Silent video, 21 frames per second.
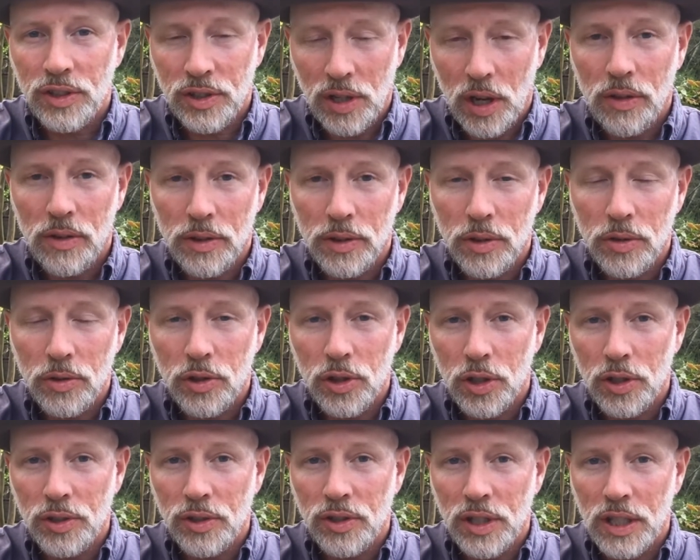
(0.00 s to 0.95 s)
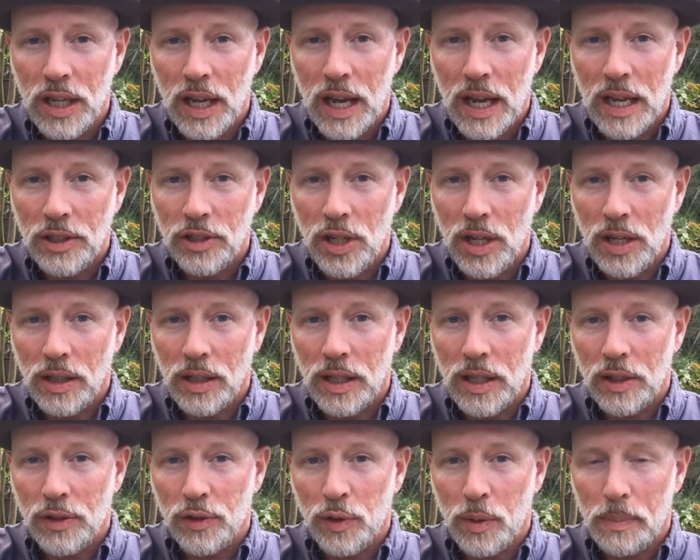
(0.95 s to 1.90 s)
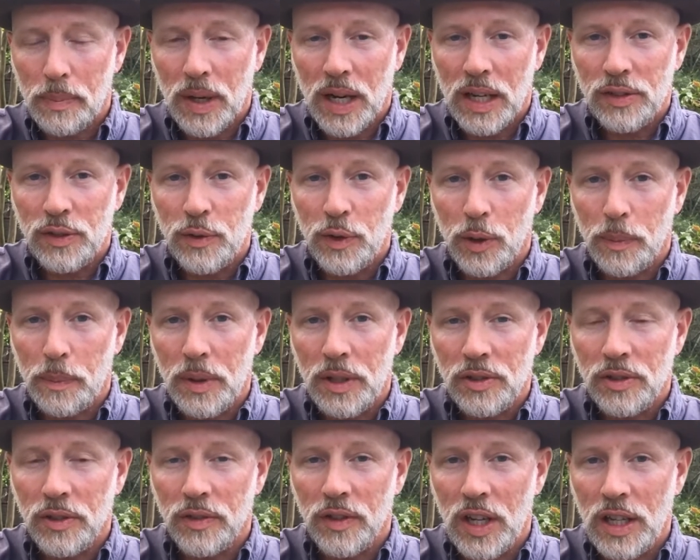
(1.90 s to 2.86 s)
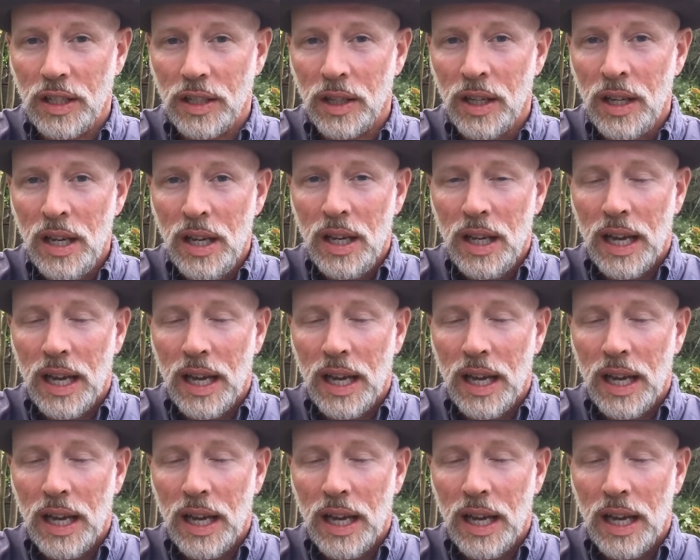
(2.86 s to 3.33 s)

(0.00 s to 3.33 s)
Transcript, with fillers: southern New Jersey, and Yuengling is from Pottsville, Pennsylvania.